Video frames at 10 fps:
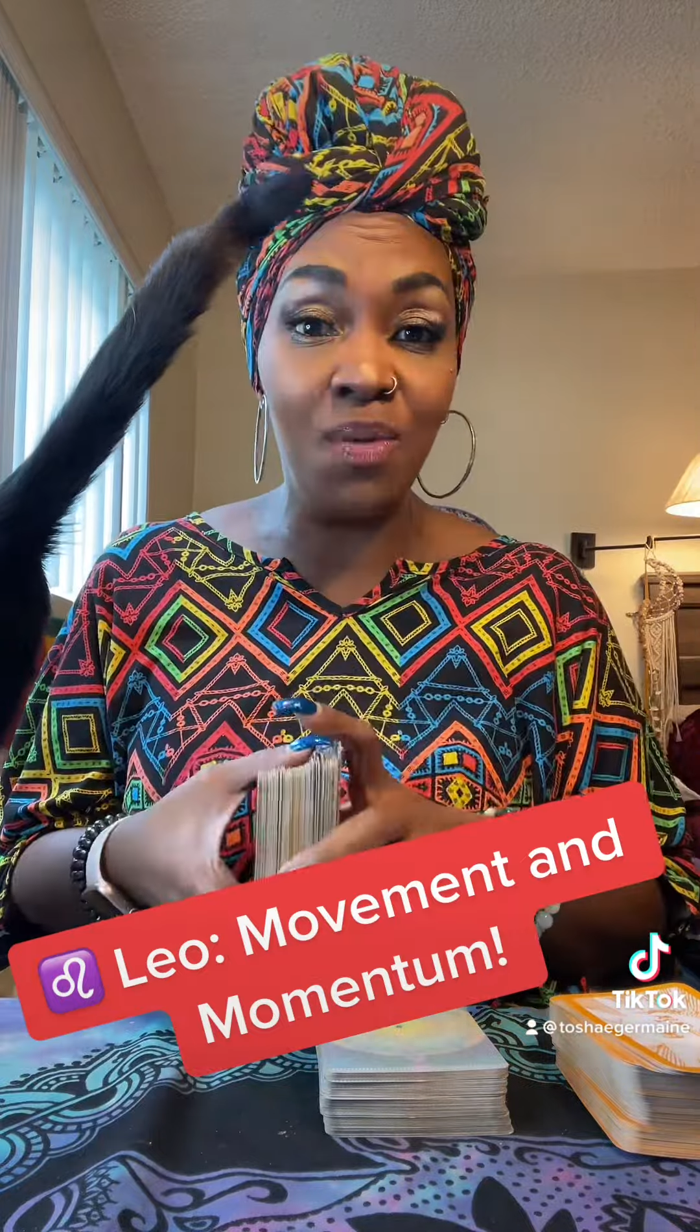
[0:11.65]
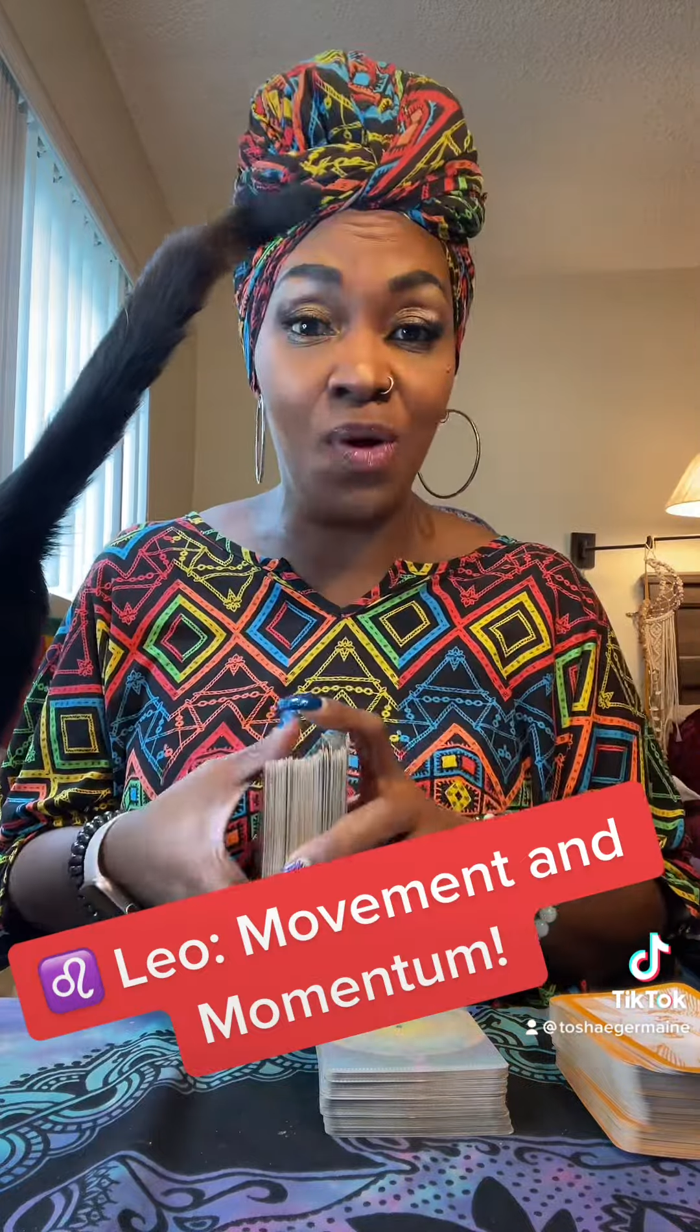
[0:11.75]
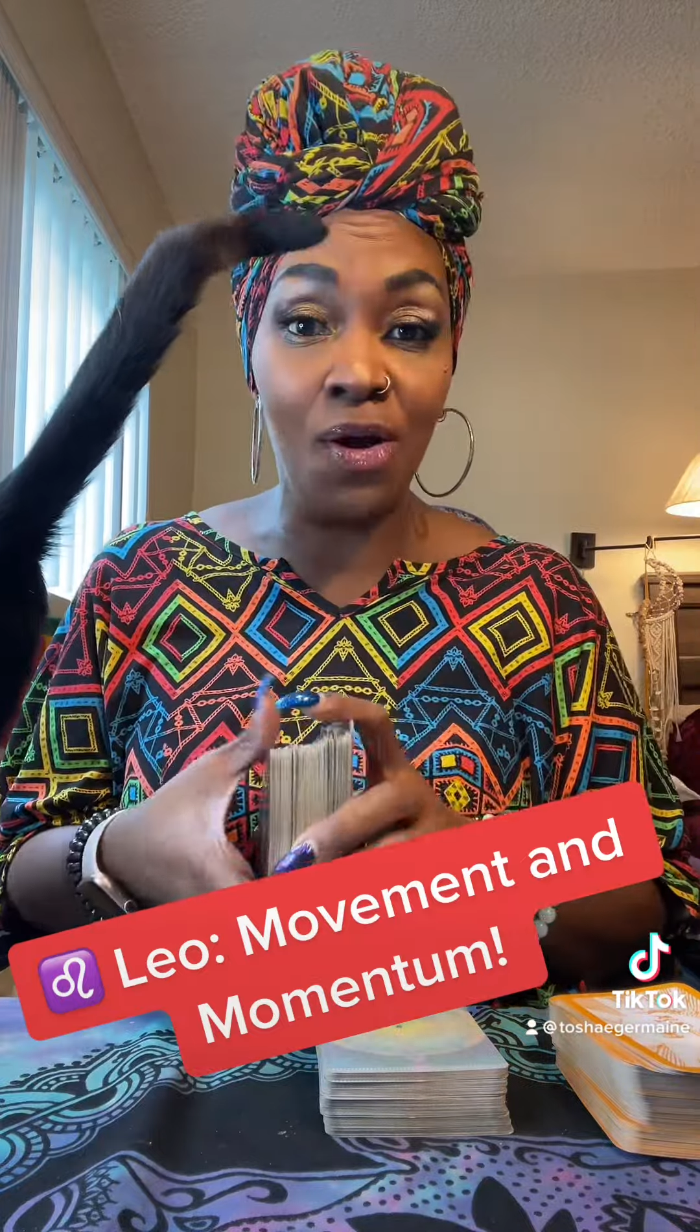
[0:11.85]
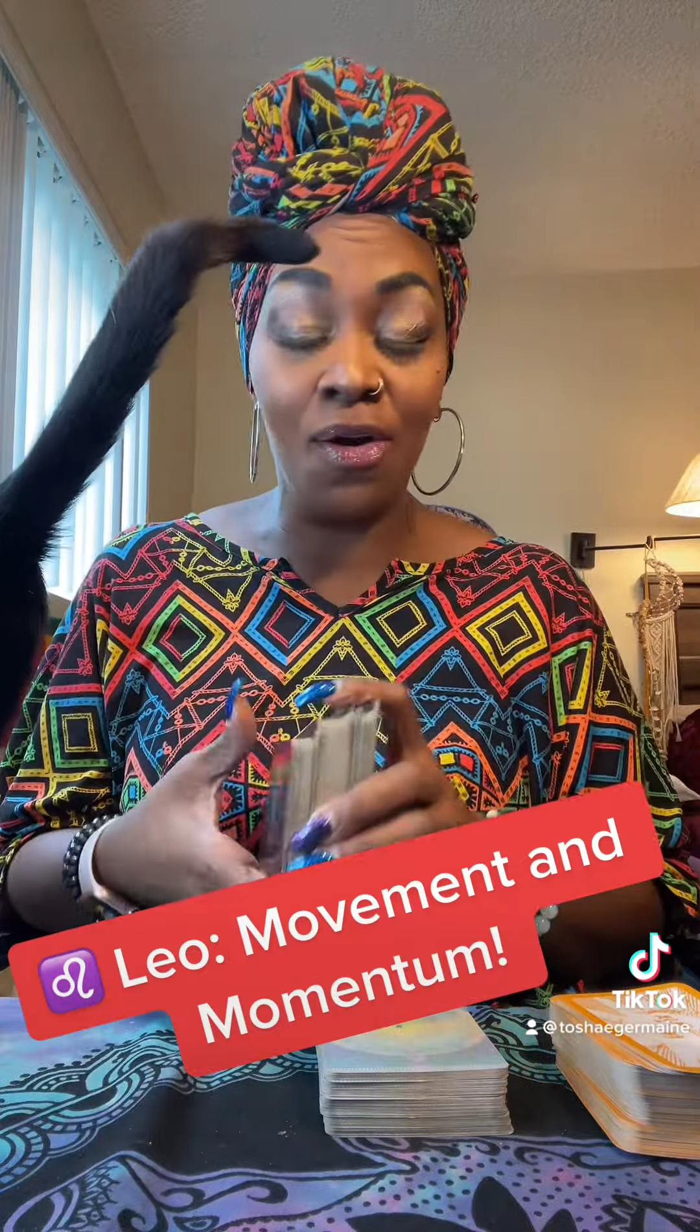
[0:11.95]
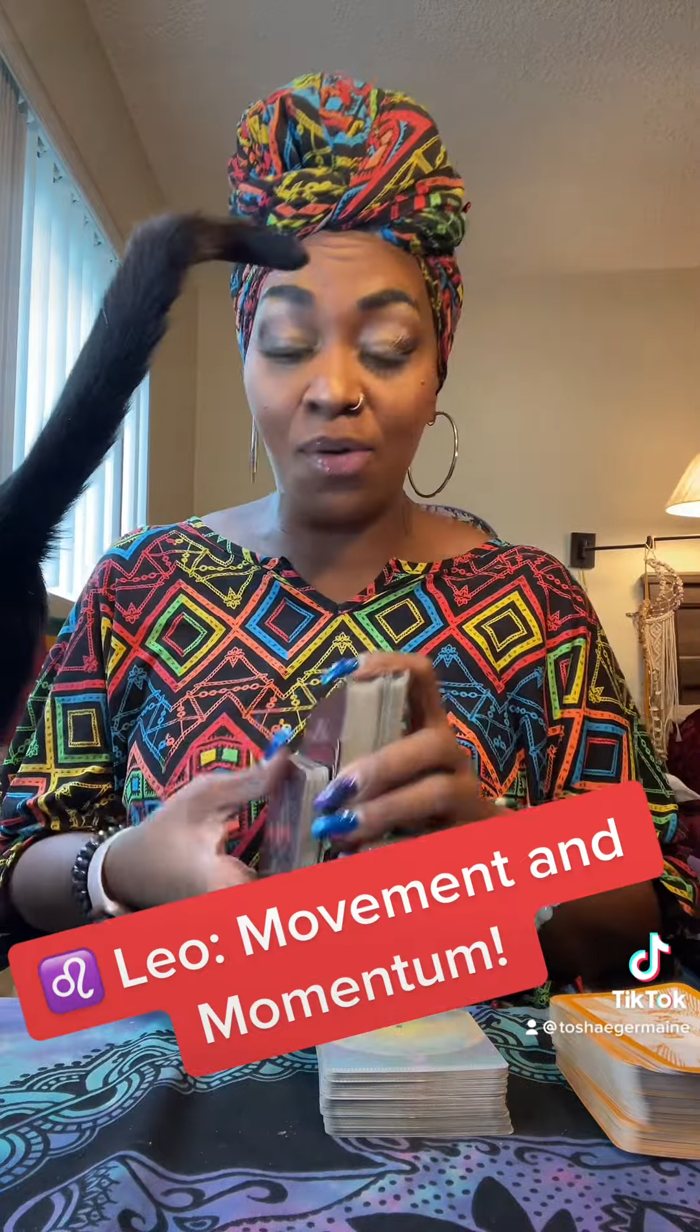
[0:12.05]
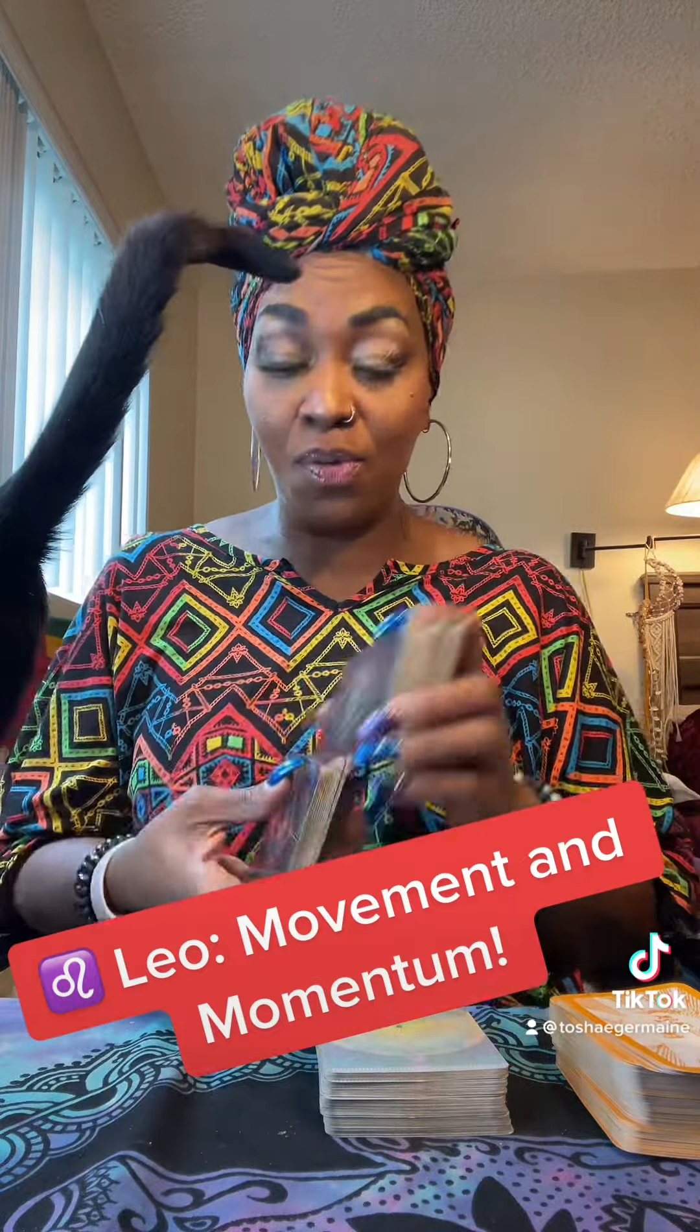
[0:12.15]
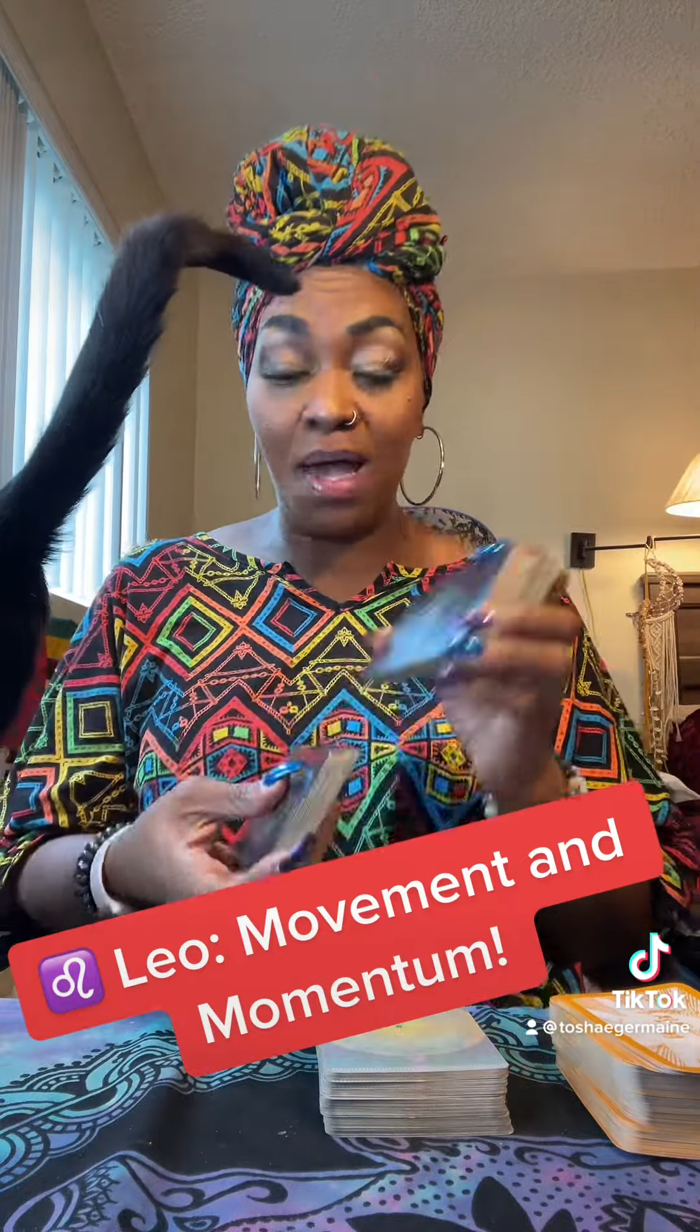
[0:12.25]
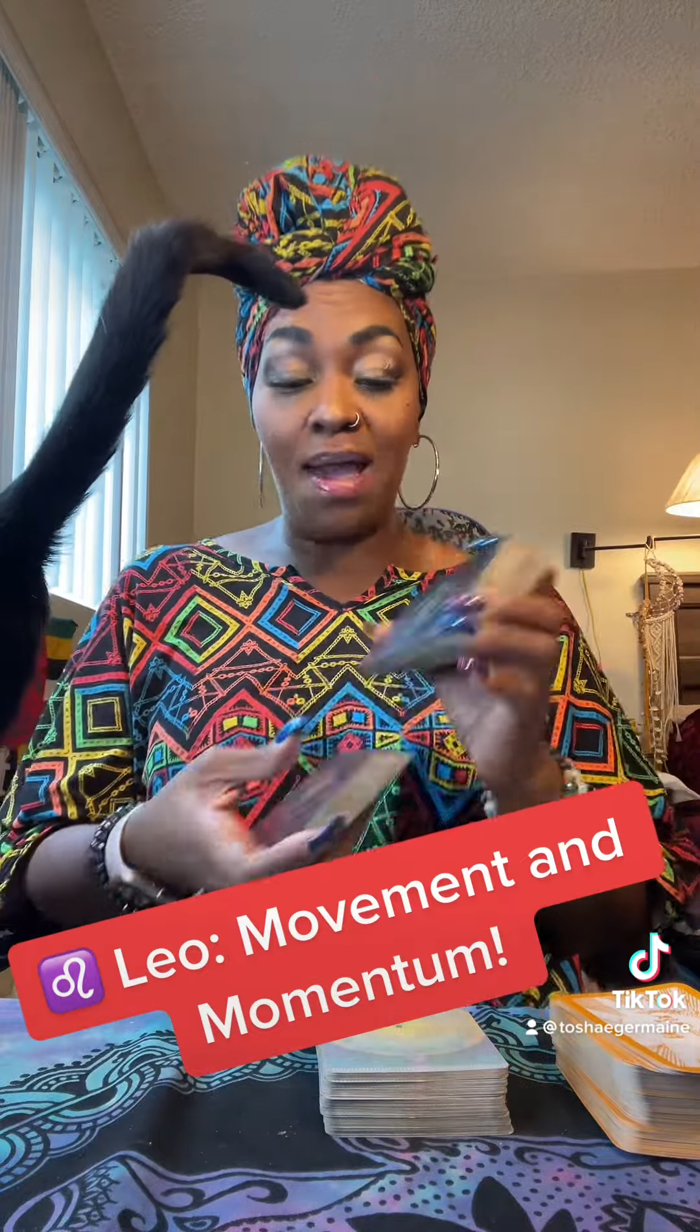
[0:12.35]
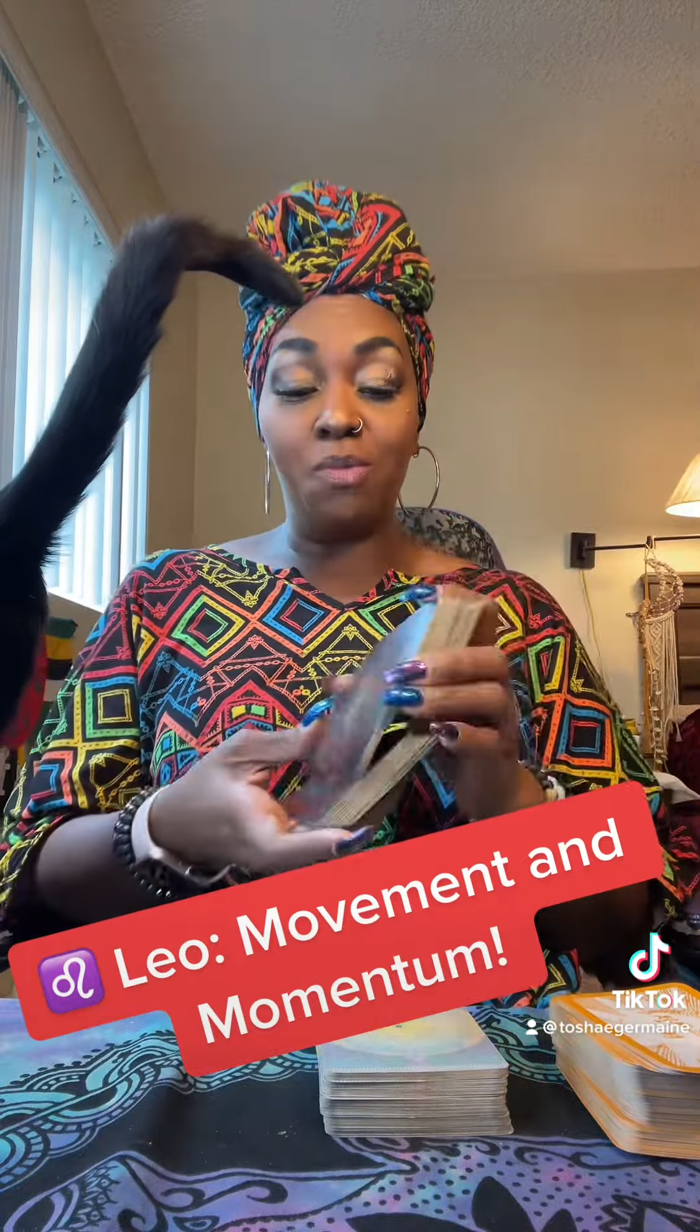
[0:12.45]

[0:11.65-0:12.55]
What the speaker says: word, okay?